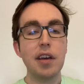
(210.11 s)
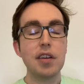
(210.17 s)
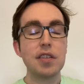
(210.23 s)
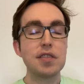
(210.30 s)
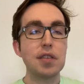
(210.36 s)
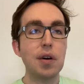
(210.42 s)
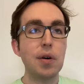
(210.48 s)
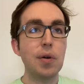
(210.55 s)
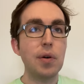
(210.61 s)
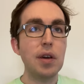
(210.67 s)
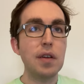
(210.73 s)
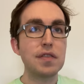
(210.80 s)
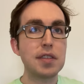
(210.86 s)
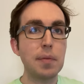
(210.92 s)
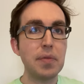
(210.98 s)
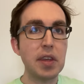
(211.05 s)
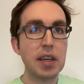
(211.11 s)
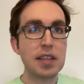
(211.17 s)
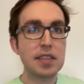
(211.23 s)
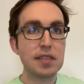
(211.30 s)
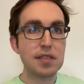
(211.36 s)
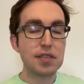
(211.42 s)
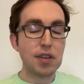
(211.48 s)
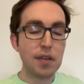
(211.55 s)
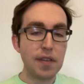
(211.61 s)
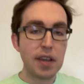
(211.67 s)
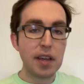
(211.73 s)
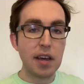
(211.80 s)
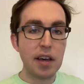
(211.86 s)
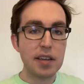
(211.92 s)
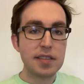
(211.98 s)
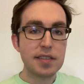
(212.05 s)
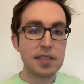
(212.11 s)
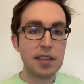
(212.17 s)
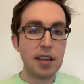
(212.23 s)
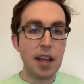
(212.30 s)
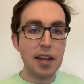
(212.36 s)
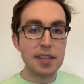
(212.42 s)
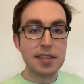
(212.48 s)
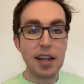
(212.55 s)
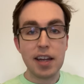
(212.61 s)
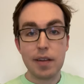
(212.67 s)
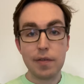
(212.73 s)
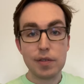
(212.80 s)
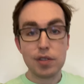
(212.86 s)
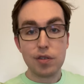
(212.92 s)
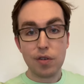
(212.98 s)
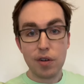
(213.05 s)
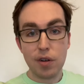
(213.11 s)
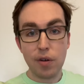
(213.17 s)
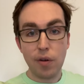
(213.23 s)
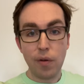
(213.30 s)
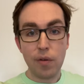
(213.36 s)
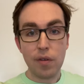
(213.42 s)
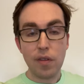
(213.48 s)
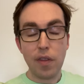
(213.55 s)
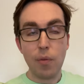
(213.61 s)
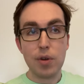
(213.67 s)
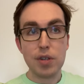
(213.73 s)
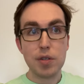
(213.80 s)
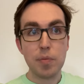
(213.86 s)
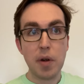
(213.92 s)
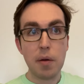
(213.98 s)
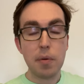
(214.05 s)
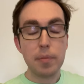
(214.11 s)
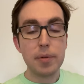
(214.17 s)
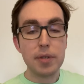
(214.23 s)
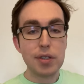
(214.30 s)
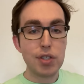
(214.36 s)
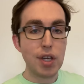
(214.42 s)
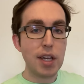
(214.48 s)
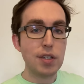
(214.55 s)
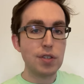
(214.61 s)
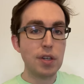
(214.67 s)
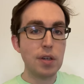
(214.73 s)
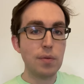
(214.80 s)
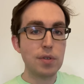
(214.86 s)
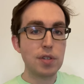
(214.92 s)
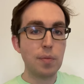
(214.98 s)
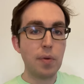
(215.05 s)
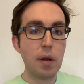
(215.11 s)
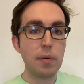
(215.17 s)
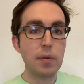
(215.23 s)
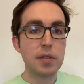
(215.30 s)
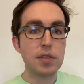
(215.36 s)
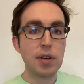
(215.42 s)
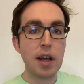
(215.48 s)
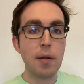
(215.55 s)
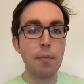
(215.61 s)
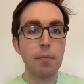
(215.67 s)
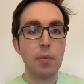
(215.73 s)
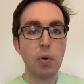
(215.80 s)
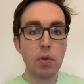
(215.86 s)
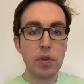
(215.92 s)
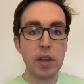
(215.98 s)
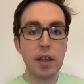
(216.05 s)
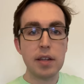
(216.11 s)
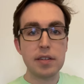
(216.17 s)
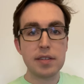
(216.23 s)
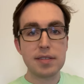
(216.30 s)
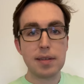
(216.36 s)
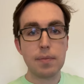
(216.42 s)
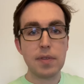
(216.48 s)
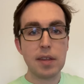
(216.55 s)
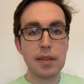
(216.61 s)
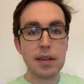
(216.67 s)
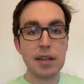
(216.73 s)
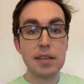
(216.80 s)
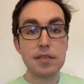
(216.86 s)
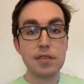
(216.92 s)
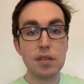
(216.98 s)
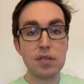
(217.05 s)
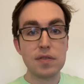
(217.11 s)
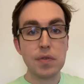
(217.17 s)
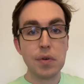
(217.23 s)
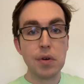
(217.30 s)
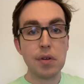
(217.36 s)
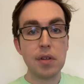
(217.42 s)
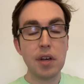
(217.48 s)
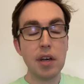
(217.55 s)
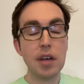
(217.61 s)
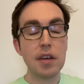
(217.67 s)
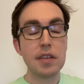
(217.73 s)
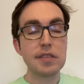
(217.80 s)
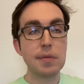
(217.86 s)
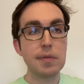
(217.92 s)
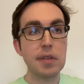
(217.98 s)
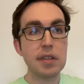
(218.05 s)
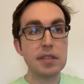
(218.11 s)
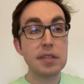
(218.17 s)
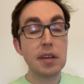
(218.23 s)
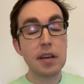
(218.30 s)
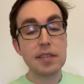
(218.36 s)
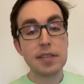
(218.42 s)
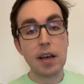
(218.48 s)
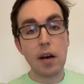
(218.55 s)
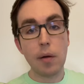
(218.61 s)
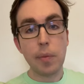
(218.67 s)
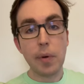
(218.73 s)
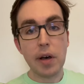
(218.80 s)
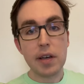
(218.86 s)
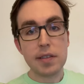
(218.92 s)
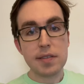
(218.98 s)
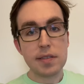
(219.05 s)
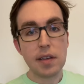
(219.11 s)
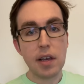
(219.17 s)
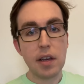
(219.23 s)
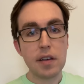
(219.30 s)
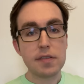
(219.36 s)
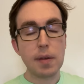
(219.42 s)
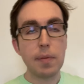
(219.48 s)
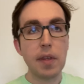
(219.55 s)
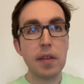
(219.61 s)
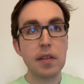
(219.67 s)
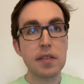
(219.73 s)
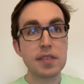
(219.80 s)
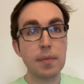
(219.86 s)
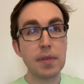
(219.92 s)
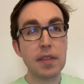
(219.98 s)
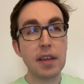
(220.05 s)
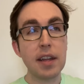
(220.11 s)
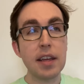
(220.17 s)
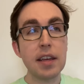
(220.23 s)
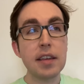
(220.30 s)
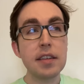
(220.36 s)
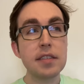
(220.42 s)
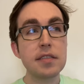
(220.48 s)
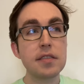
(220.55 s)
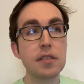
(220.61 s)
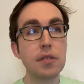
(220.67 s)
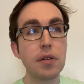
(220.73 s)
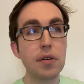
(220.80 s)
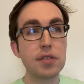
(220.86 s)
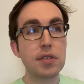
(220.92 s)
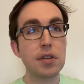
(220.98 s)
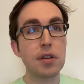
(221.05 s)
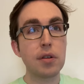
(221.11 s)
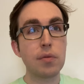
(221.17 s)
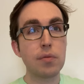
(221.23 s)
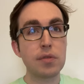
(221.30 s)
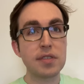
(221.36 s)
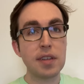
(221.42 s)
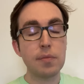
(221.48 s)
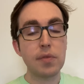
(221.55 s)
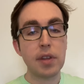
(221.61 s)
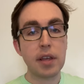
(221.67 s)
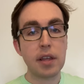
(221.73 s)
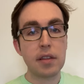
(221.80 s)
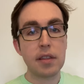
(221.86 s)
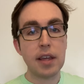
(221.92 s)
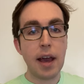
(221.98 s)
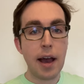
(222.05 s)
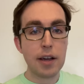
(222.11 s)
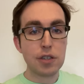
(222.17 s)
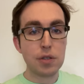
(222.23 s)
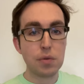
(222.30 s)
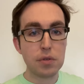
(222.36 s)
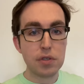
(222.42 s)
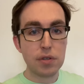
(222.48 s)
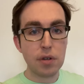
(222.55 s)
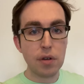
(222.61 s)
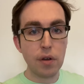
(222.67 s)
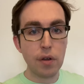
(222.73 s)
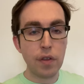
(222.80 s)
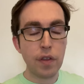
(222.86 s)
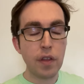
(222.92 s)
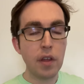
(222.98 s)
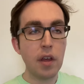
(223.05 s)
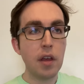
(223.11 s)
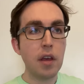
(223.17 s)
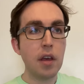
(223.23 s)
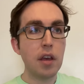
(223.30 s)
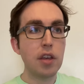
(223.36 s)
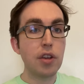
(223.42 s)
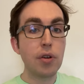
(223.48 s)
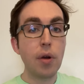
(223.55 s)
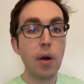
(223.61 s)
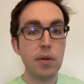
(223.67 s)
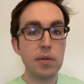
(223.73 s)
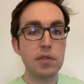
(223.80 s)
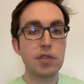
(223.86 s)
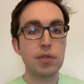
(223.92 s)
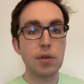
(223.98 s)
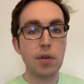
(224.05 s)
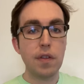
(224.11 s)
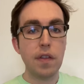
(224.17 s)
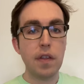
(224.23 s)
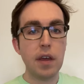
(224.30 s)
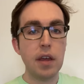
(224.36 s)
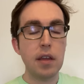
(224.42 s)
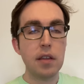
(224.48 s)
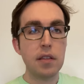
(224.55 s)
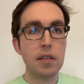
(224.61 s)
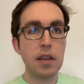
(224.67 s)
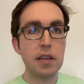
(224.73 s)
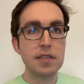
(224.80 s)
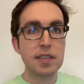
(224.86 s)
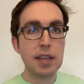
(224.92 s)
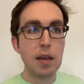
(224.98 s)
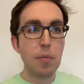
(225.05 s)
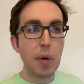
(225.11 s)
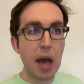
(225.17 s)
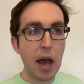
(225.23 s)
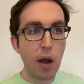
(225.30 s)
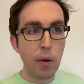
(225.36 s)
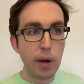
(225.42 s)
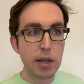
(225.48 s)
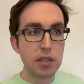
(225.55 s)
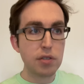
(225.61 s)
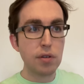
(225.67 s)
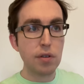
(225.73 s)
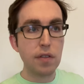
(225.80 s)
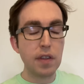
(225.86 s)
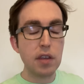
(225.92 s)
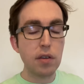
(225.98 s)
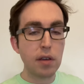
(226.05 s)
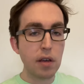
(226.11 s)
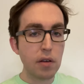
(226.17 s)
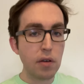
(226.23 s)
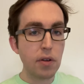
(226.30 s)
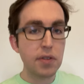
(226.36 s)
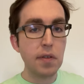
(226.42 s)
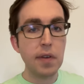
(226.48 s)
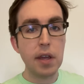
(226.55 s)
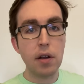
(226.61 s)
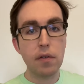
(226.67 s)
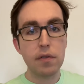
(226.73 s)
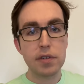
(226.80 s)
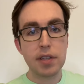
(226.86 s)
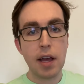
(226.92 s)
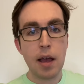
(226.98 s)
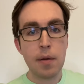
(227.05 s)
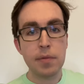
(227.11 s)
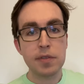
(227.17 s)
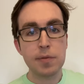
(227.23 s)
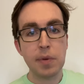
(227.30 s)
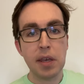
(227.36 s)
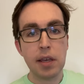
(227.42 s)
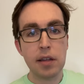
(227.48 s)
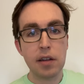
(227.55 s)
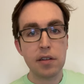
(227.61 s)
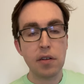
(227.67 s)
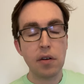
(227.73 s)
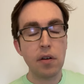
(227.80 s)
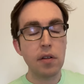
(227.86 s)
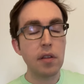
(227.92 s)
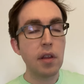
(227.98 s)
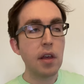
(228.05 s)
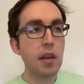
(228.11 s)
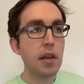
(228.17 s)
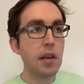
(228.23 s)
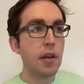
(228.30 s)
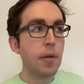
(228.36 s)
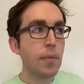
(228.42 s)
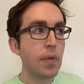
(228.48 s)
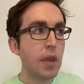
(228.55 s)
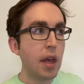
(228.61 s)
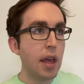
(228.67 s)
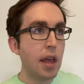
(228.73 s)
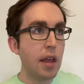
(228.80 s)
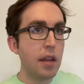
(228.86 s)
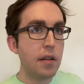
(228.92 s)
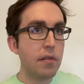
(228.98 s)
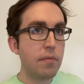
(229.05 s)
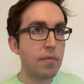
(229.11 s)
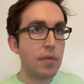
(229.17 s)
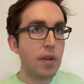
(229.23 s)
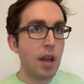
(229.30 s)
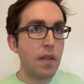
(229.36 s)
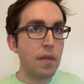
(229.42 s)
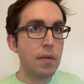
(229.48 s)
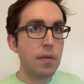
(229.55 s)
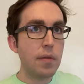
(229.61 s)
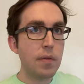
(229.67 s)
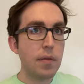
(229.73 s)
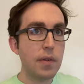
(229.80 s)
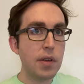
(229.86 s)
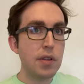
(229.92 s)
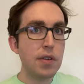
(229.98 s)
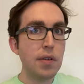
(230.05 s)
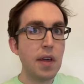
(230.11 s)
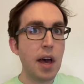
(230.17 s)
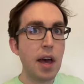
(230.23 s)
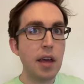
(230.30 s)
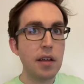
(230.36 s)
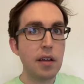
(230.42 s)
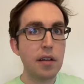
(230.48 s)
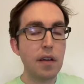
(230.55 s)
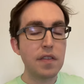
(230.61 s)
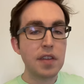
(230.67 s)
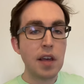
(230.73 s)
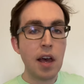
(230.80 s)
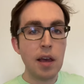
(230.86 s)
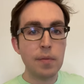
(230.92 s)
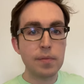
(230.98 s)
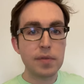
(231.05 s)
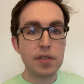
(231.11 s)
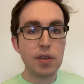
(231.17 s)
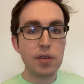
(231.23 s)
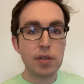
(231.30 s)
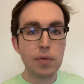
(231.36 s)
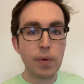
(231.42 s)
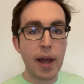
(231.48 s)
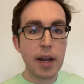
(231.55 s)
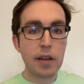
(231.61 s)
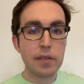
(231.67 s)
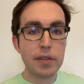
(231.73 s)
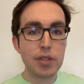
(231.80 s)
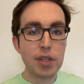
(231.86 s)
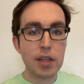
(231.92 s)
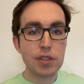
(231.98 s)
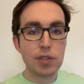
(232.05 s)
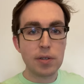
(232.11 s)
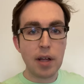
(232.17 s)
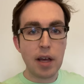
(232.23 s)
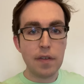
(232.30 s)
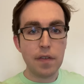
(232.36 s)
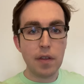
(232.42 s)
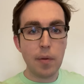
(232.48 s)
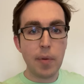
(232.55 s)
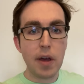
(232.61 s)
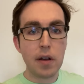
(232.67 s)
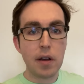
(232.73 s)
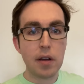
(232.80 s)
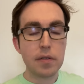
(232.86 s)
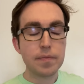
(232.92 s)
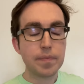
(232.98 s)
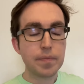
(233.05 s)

So if something isn't serving us and it's not even true, then we should probably change it. We should probably try to mold it into something that is useful, something that does help us, something that is closer resembling the actual truth, your own truth that is the empowering truth that you can cultivate over time as being an adult. And you do that enough times, you can radically change your life for the better.